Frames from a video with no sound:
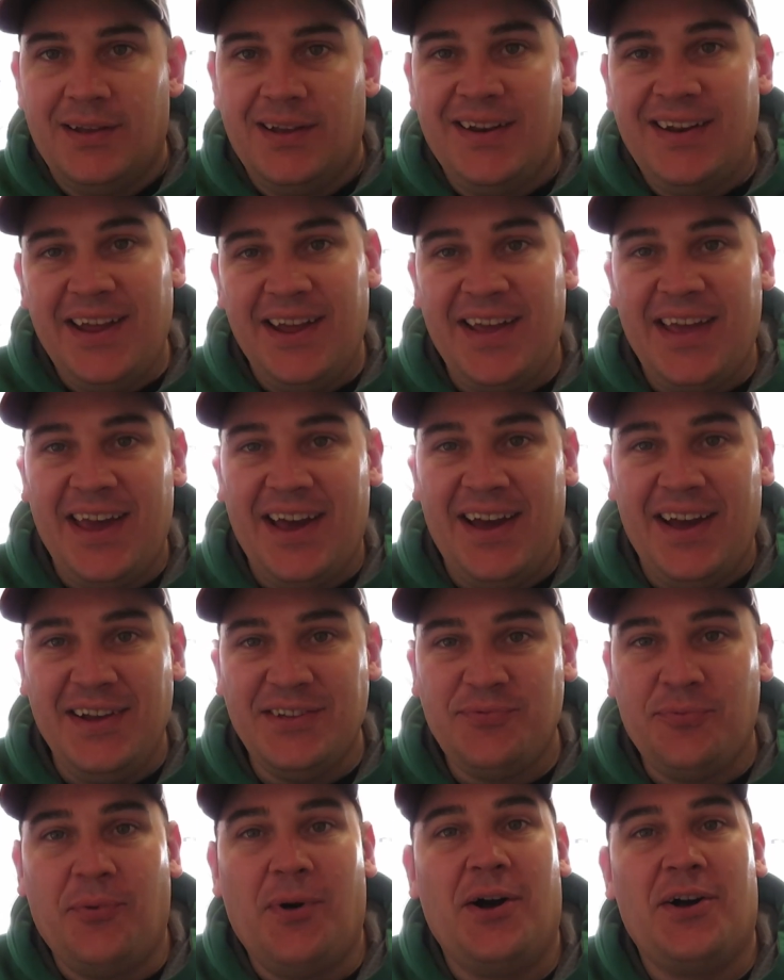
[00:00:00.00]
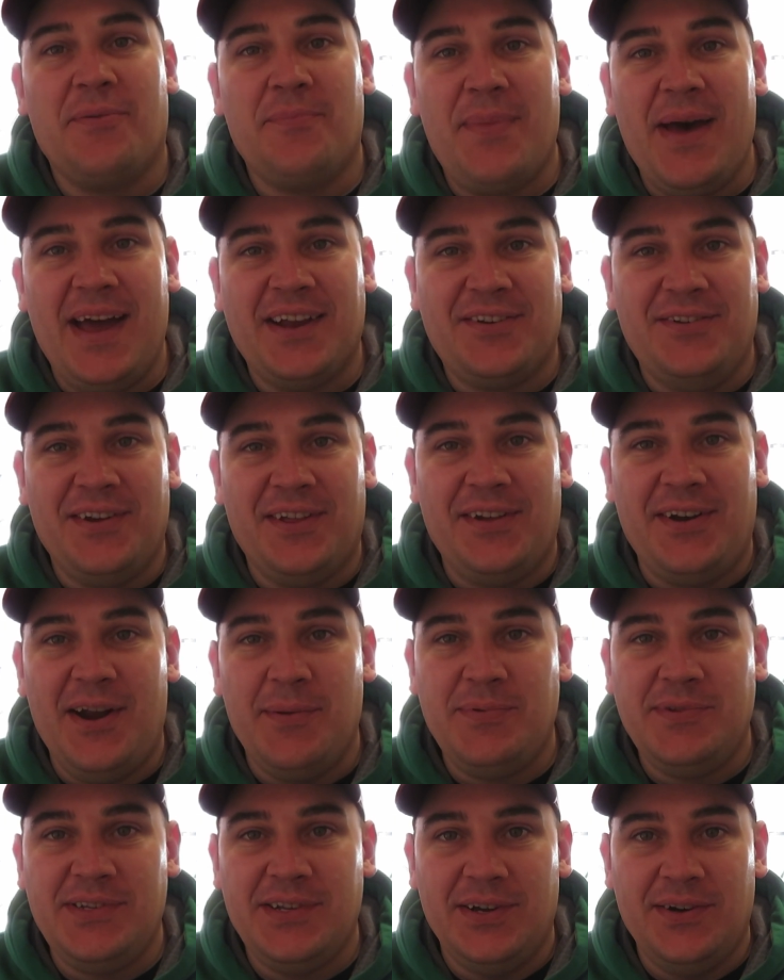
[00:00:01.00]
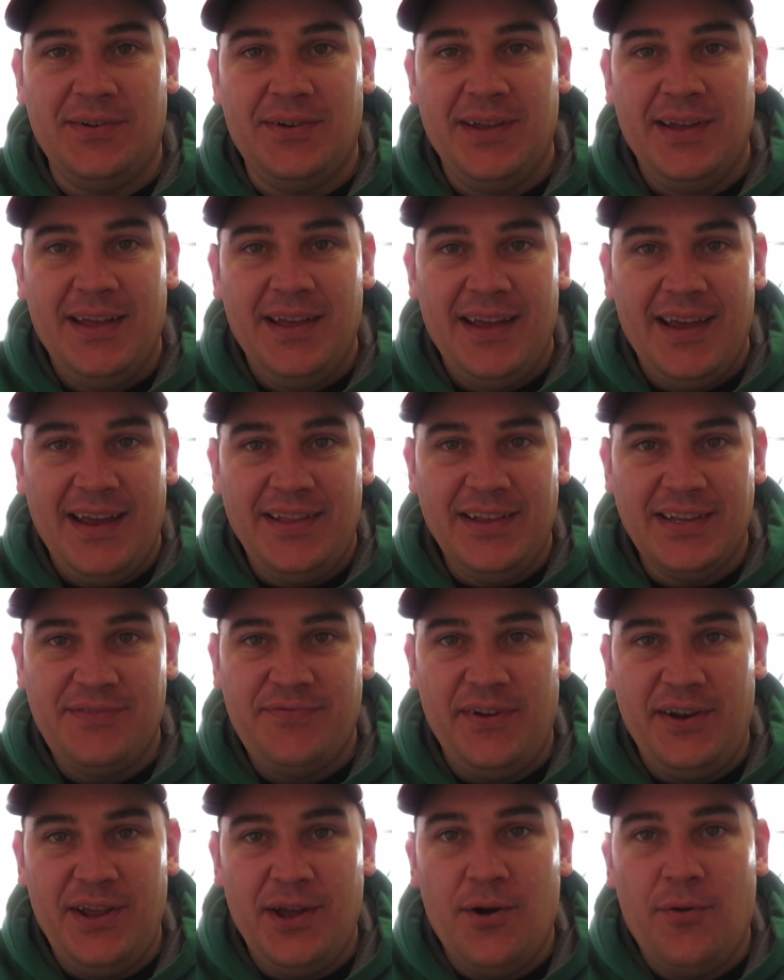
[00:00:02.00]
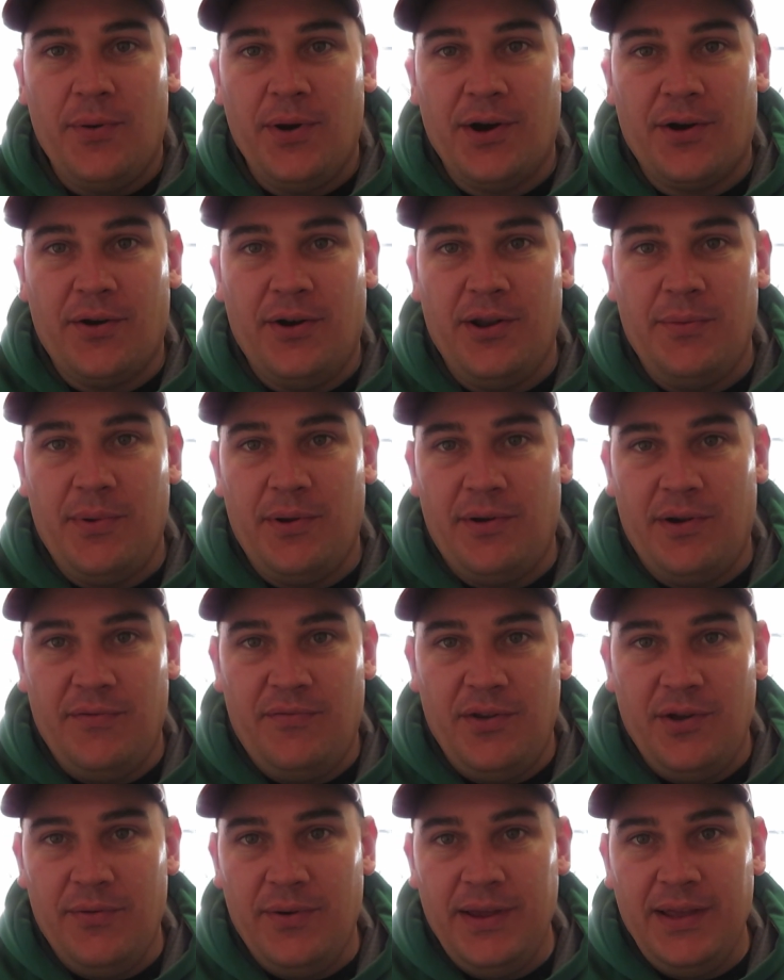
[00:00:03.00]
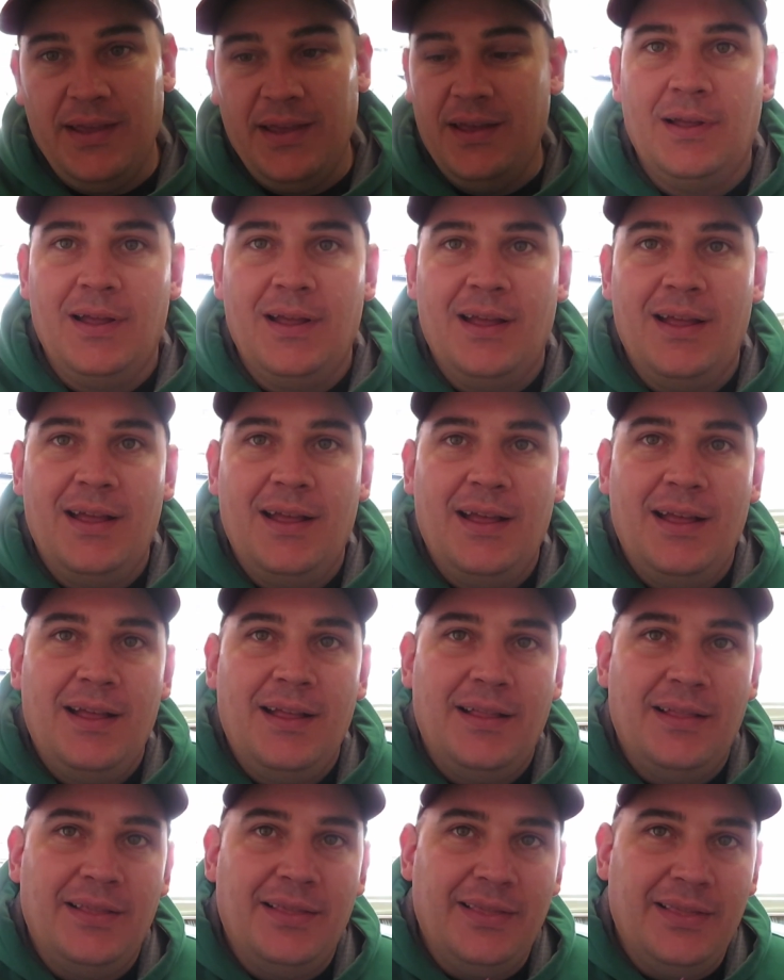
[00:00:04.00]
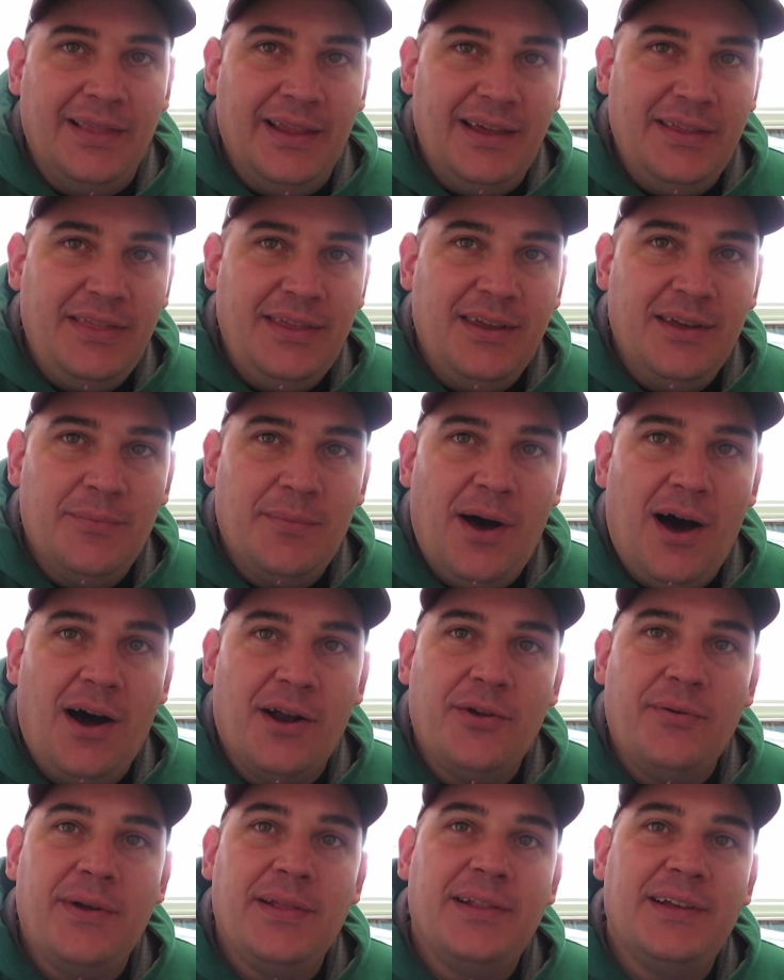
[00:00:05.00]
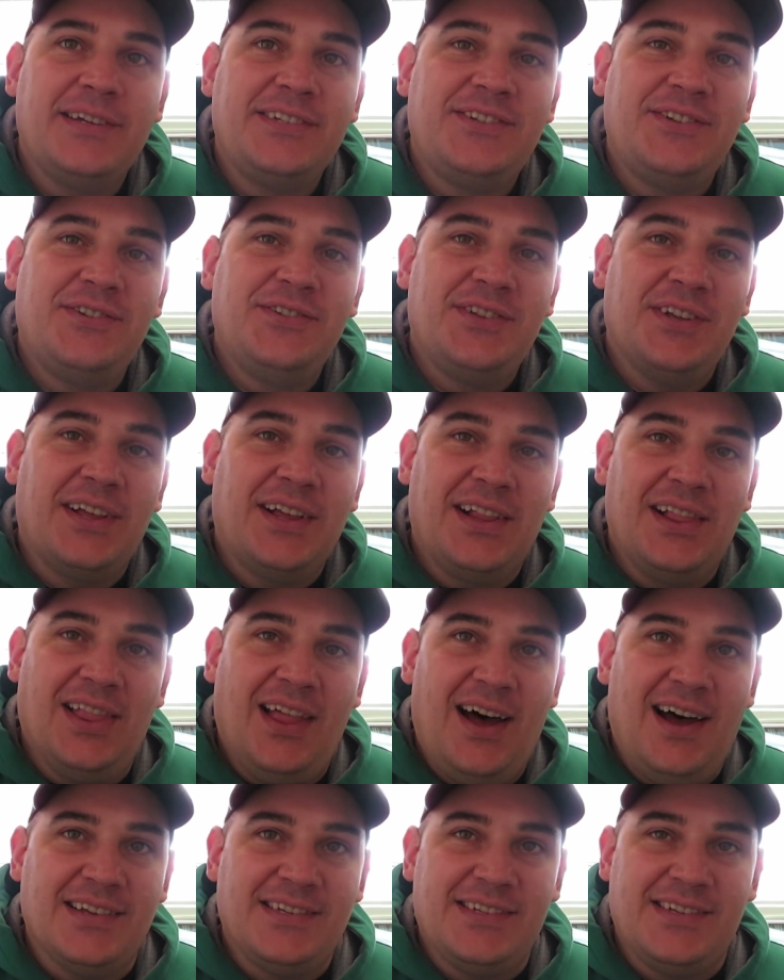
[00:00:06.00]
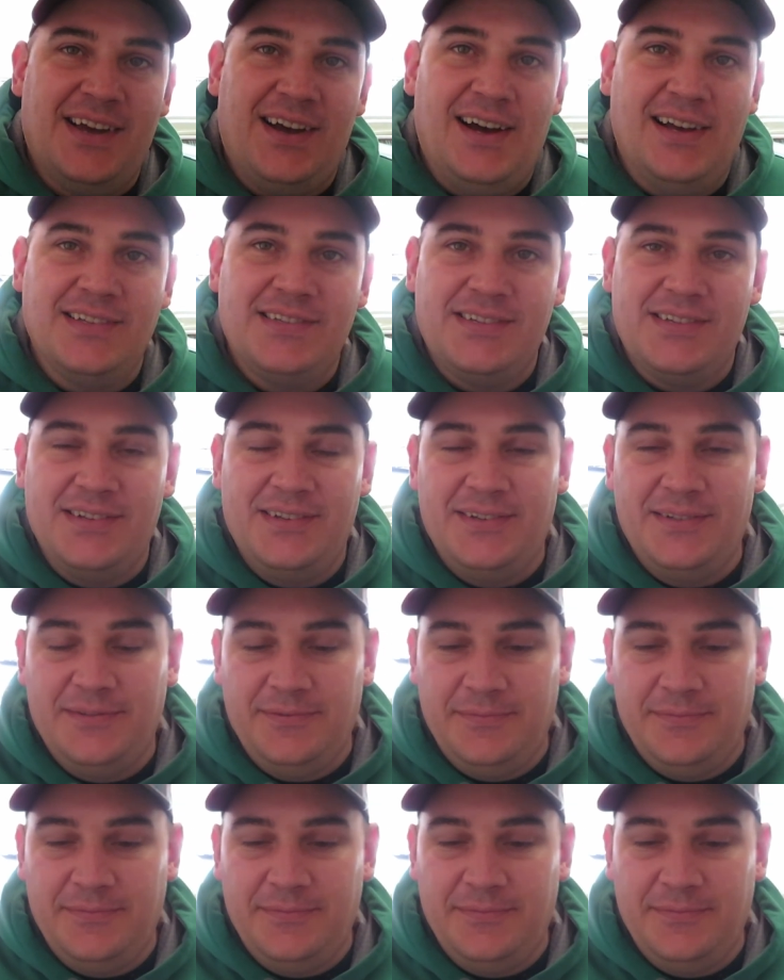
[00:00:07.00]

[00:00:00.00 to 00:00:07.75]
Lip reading: Good day, guys. Welcome back to another episode. In this video, we're going to be reviewing Lithium Auto Elixirs Gloss Sauce.